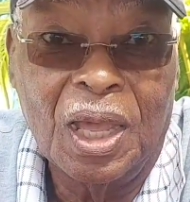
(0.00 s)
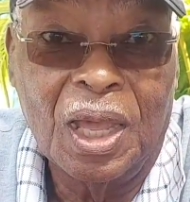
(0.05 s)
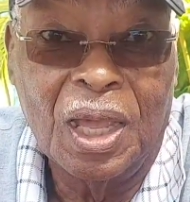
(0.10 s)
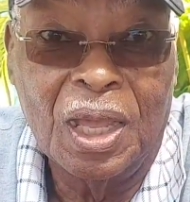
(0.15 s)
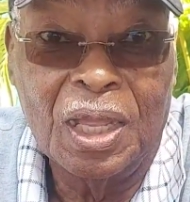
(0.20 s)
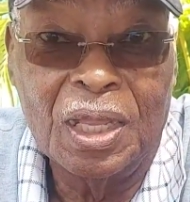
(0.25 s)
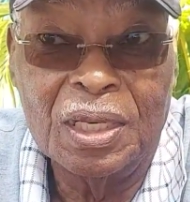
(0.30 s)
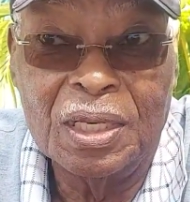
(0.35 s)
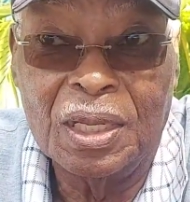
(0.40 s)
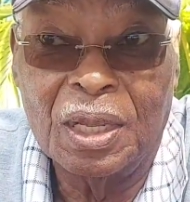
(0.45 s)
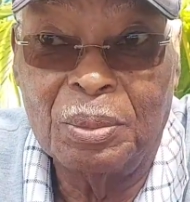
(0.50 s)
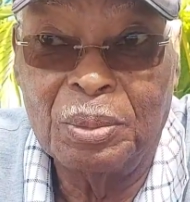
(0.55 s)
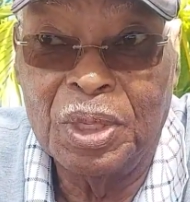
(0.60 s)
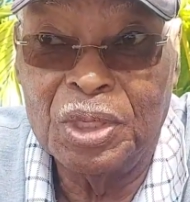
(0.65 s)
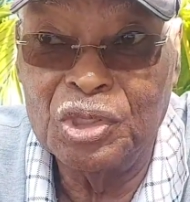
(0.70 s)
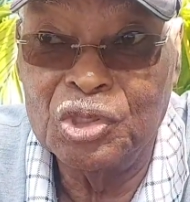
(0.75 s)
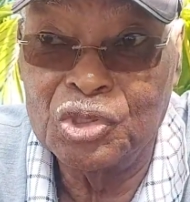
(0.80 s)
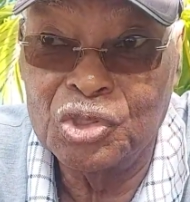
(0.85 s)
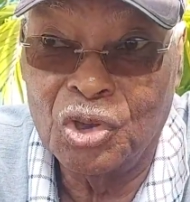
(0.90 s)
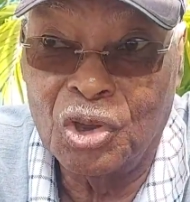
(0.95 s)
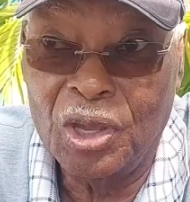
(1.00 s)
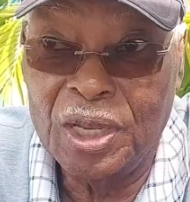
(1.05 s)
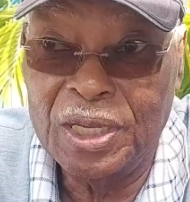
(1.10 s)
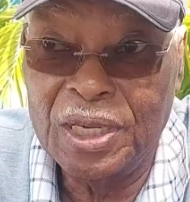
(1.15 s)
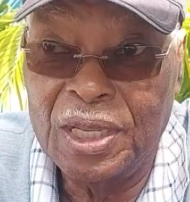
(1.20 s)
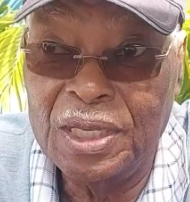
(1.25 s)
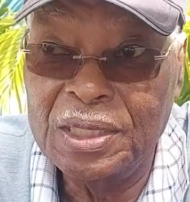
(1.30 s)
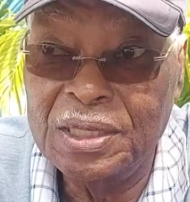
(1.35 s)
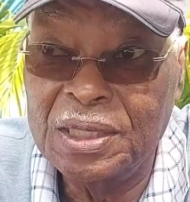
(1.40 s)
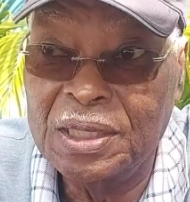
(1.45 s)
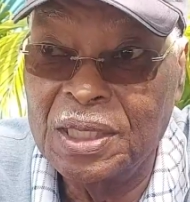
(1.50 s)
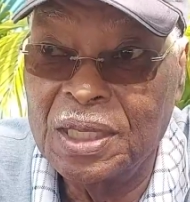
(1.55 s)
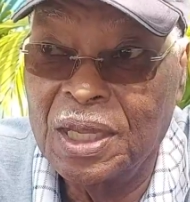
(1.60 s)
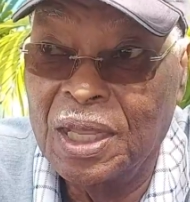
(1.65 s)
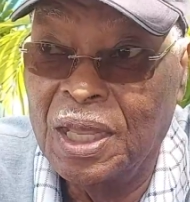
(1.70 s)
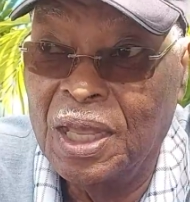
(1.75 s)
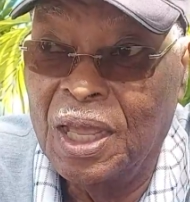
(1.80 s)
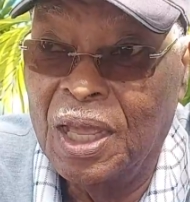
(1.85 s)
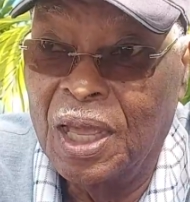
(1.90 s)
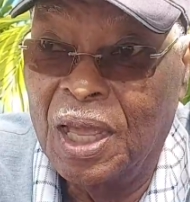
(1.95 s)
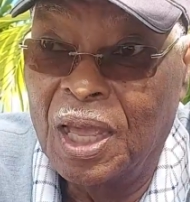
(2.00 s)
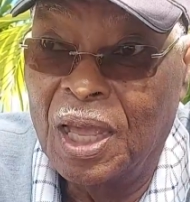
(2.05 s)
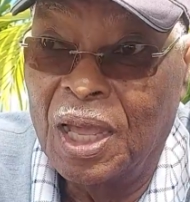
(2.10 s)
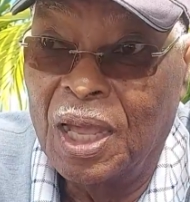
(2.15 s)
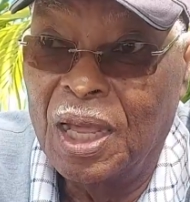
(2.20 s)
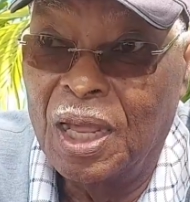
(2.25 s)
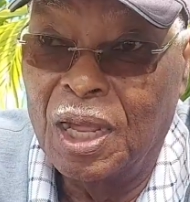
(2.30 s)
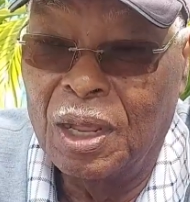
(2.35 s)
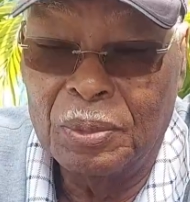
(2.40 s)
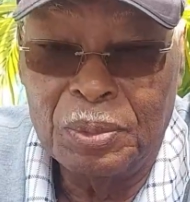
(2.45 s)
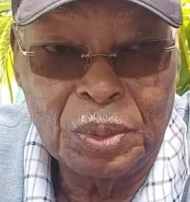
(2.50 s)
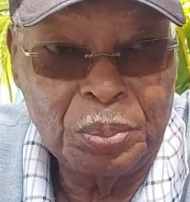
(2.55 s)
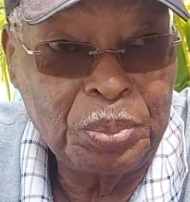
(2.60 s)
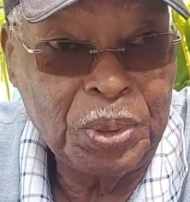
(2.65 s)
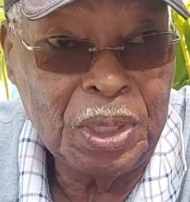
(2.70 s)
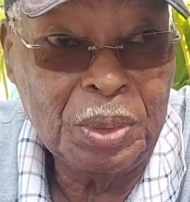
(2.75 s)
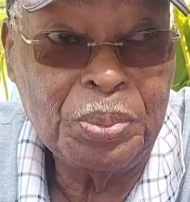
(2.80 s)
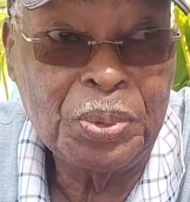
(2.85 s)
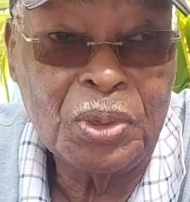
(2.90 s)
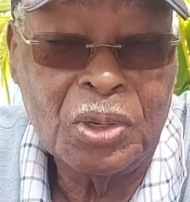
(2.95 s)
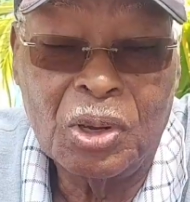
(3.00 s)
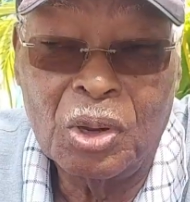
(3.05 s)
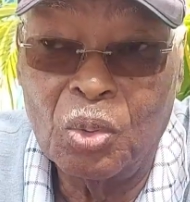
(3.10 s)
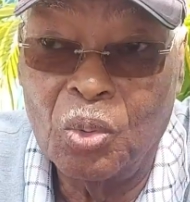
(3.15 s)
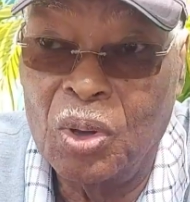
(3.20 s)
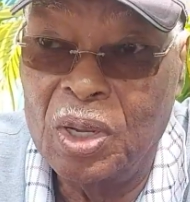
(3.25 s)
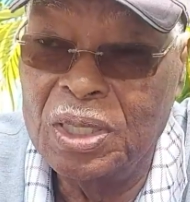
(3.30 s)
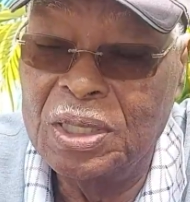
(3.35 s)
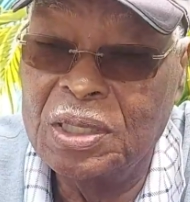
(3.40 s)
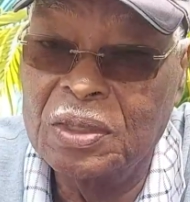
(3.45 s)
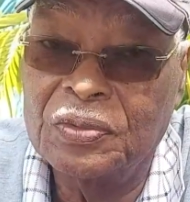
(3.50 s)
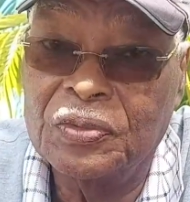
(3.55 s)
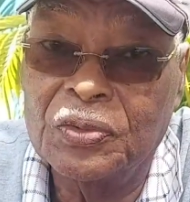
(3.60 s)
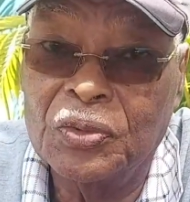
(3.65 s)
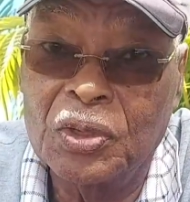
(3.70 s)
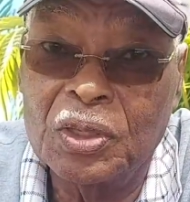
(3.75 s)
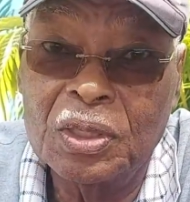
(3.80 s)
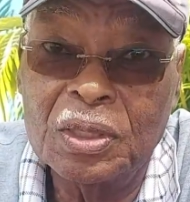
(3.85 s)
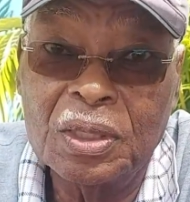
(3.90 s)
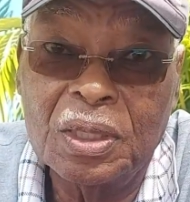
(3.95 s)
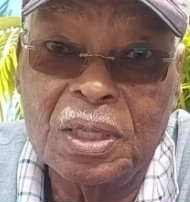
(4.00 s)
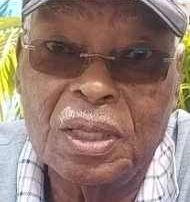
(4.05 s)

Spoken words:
and I'm enjoying it. The people are wonderful.